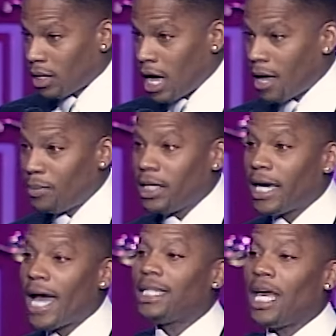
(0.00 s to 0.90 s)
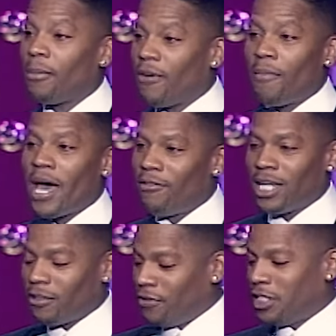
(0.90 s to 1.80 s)
I'd be goddamn if I'm gonna have
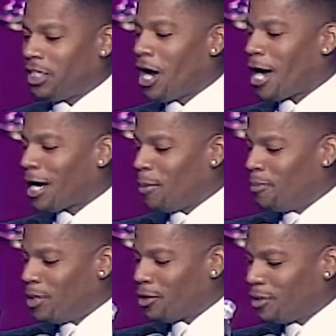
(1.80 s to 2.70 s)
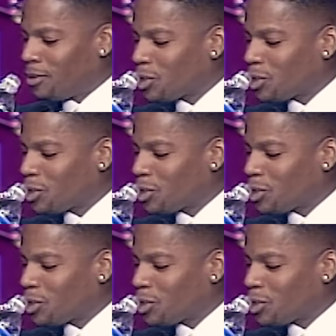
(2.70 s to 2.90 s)
another VCR come up missing.